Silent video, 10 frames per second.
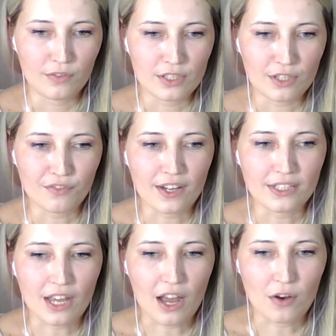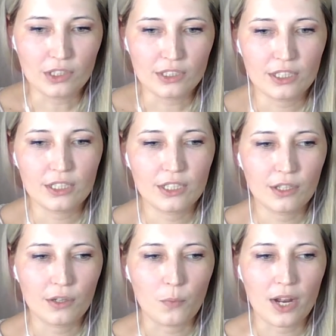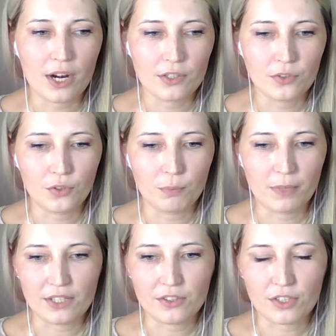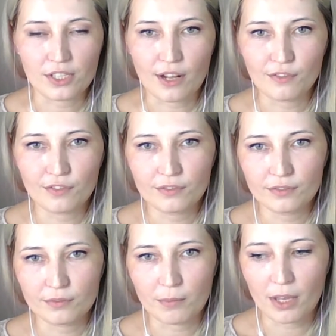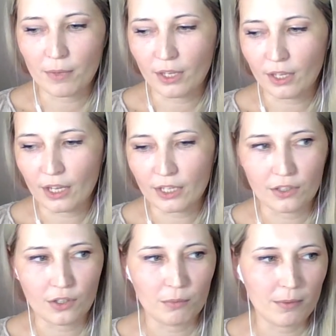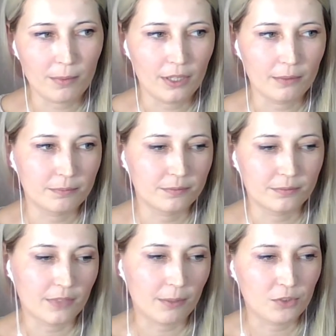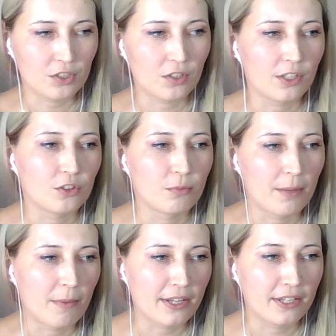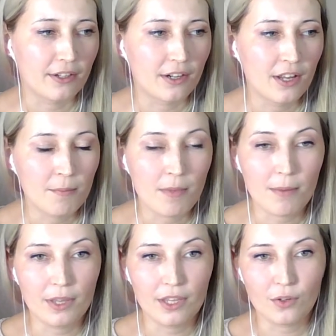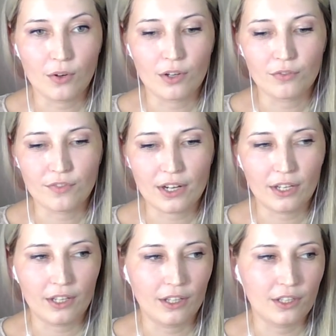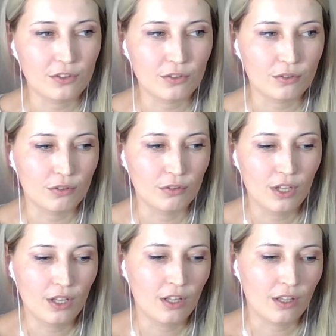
first of find out where do you place yourself maybe i don't know maybe i'm just looking to my mac here maybe you're very into